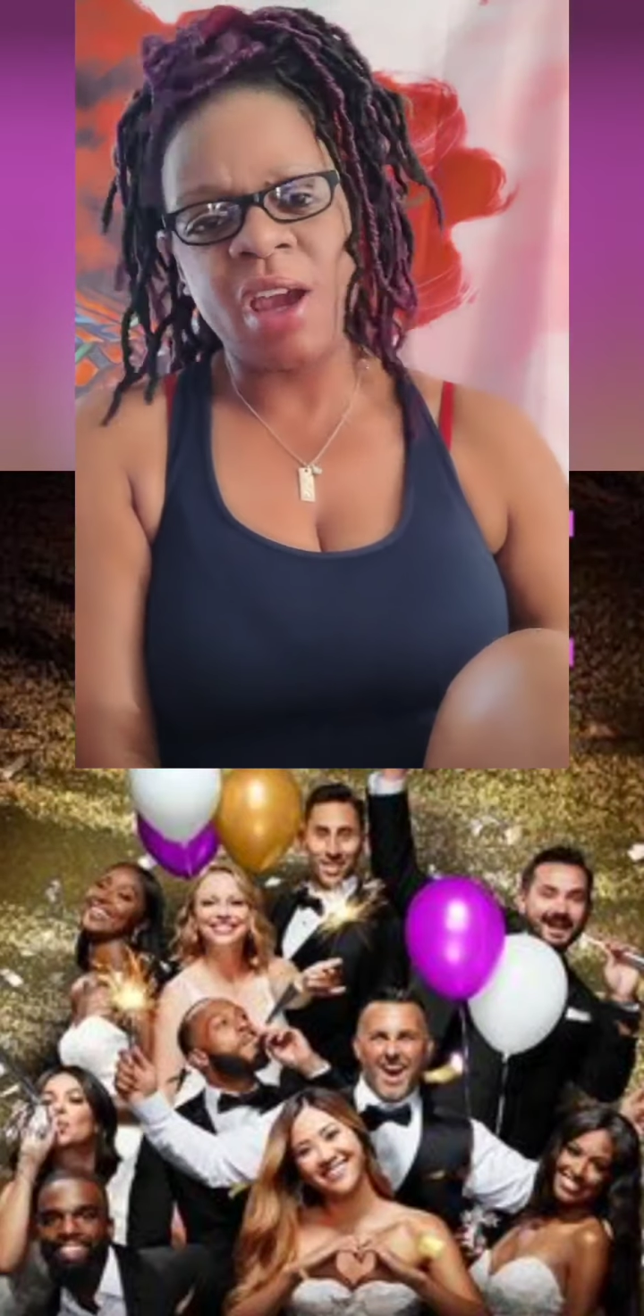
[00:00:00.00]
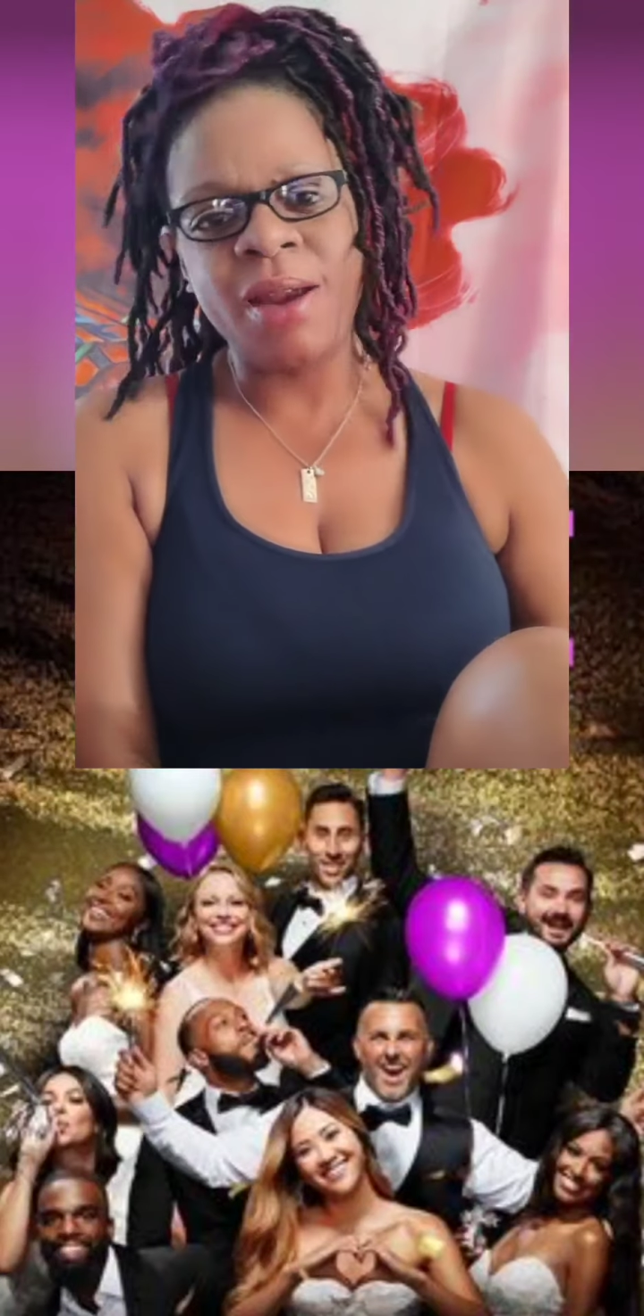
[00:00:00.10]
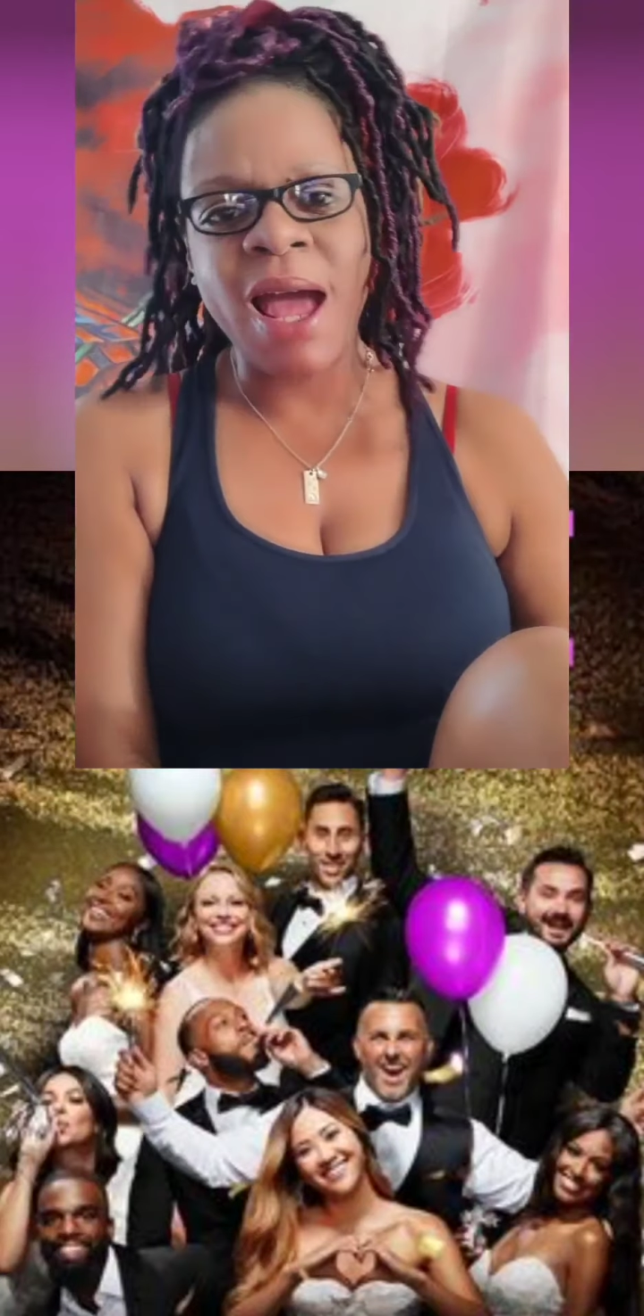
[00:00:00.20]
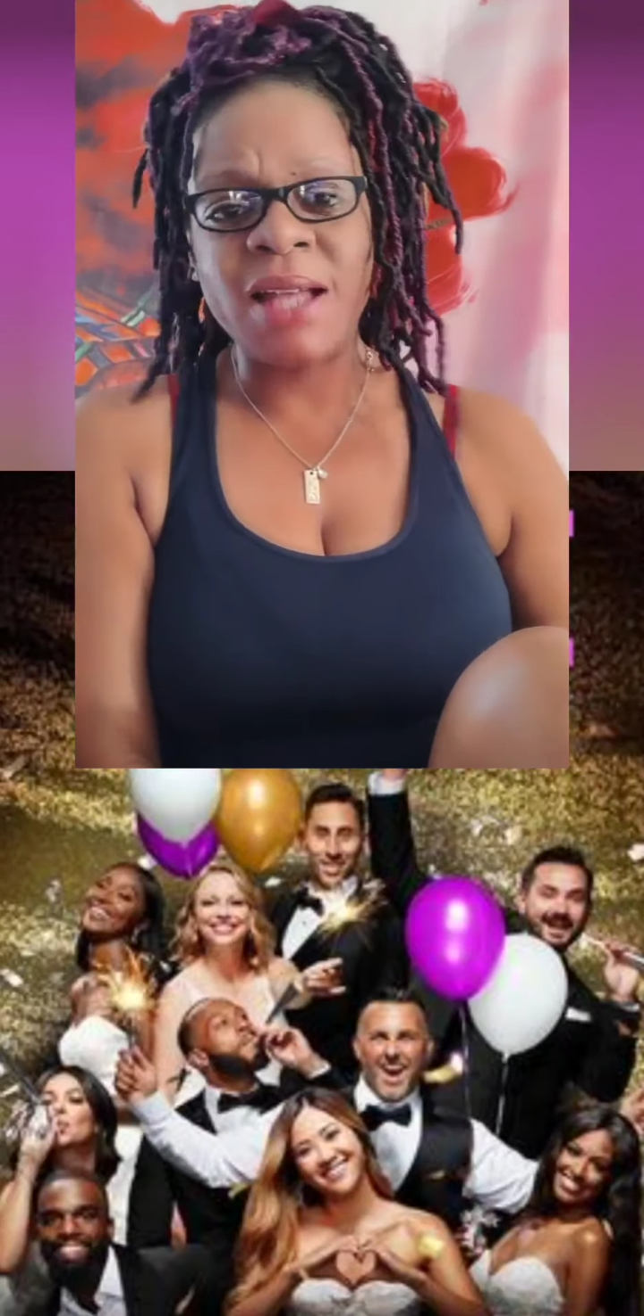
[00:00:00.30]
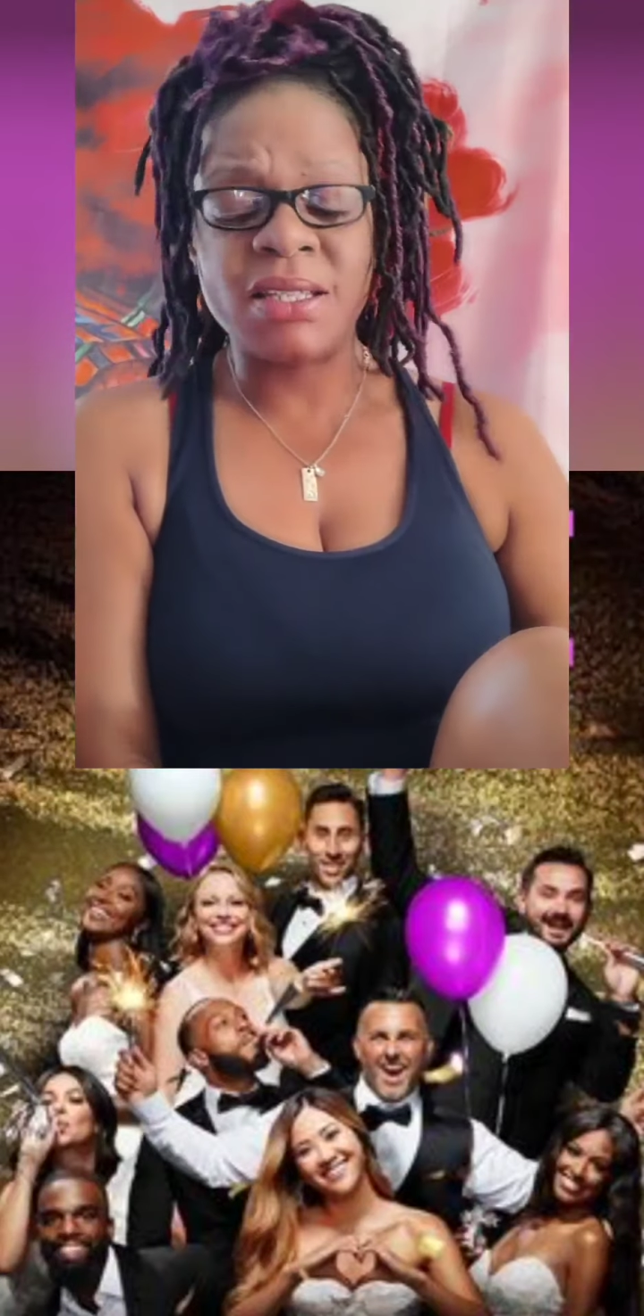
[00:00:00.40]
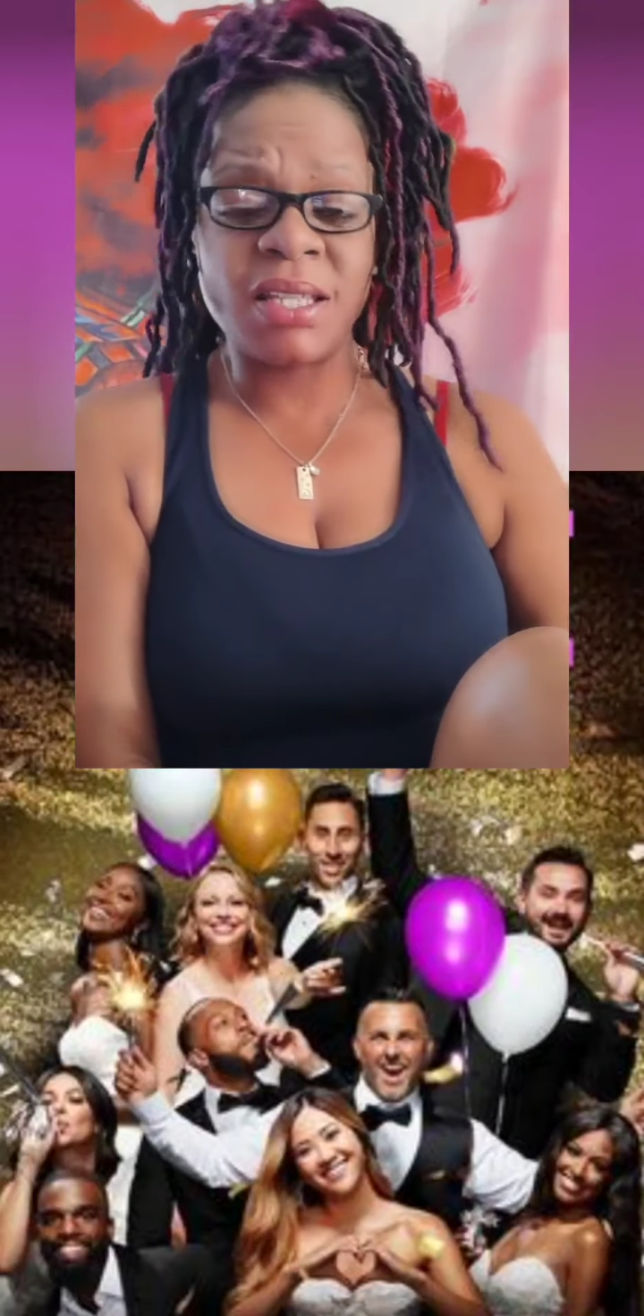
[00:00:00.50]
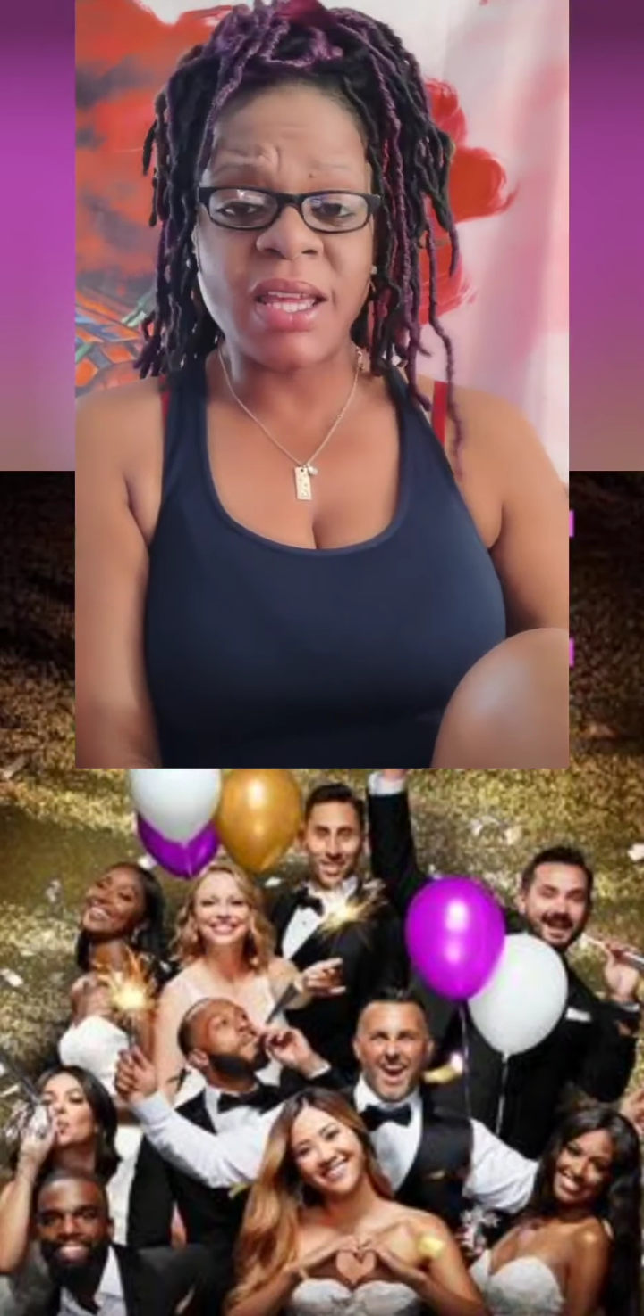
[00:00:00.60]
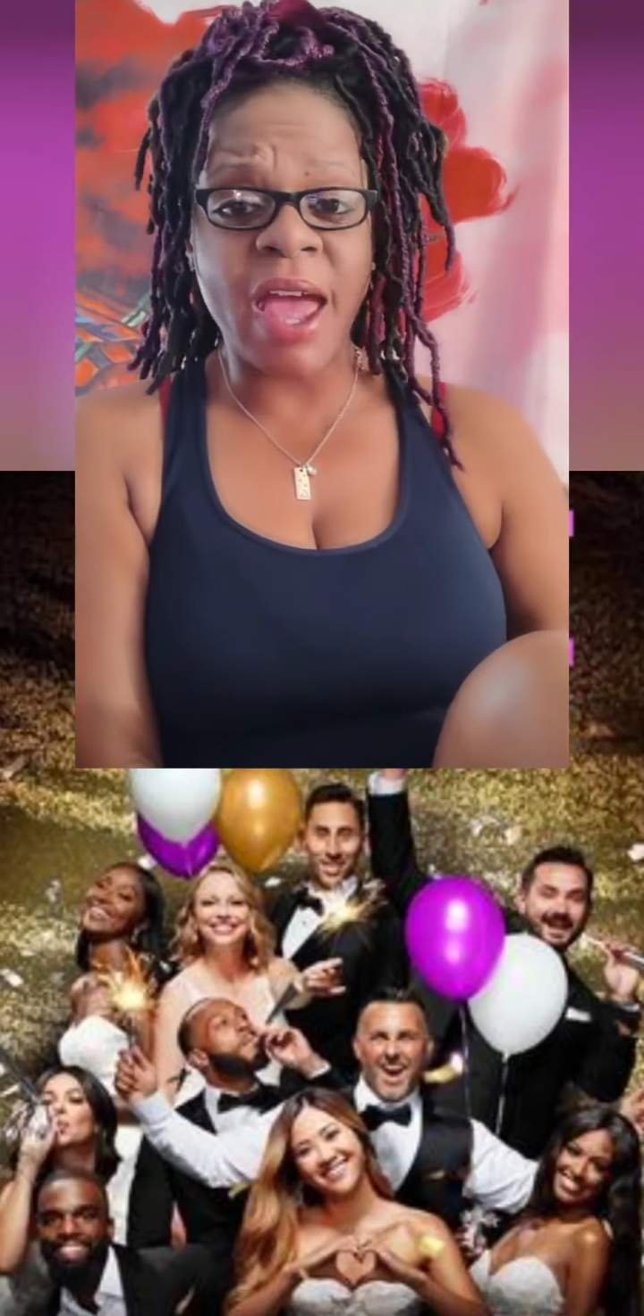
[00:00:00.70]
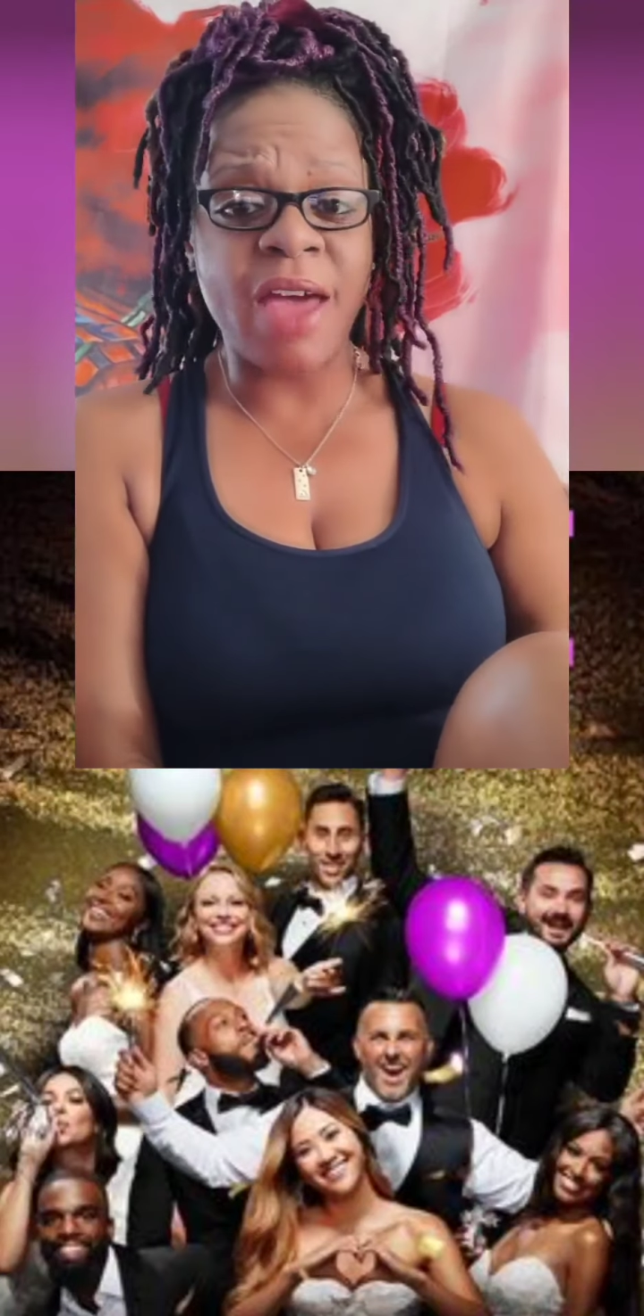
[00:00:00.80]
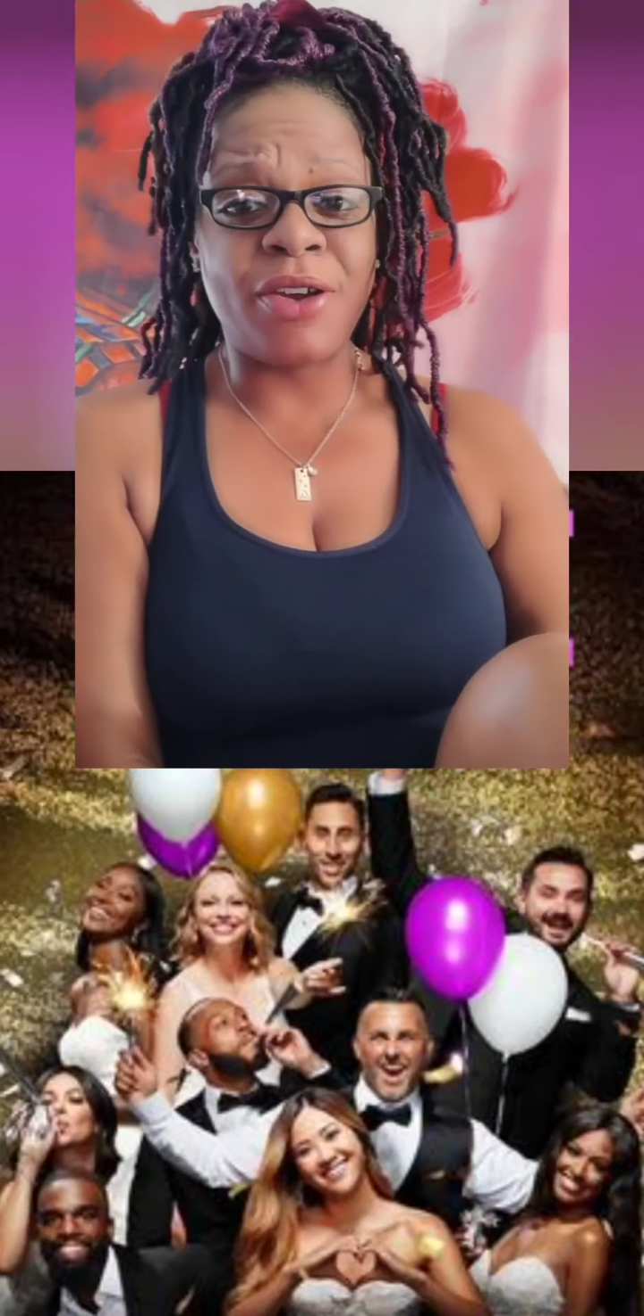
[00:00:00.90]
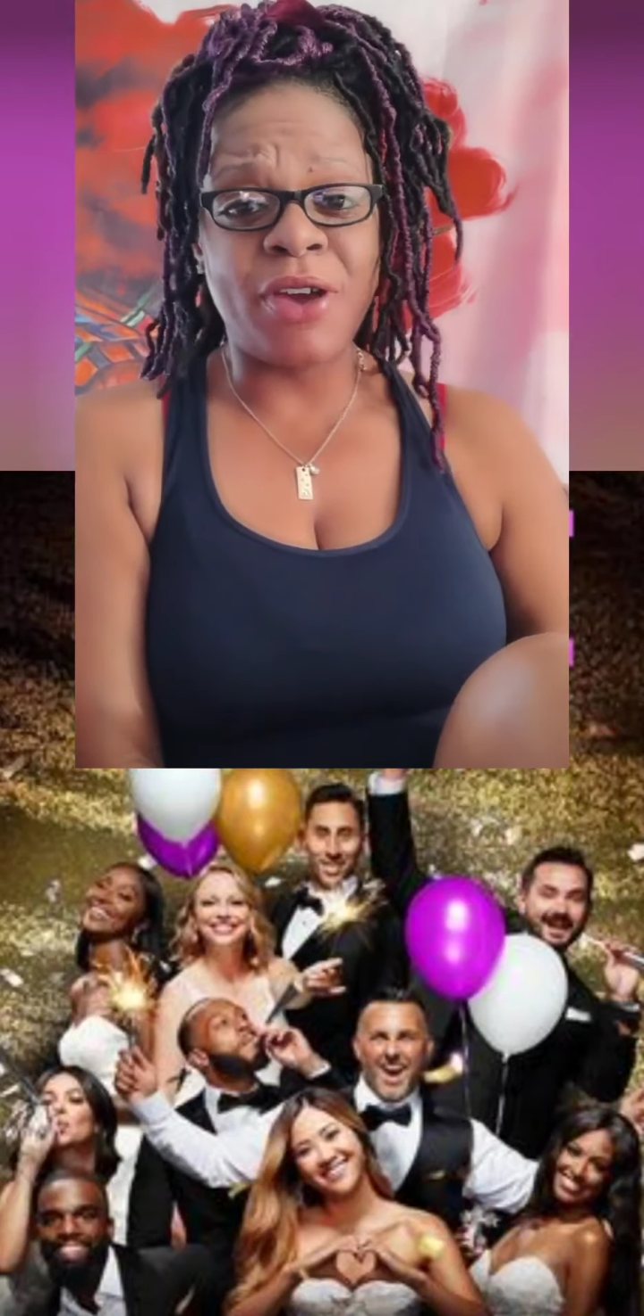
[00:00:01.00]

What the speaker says: not together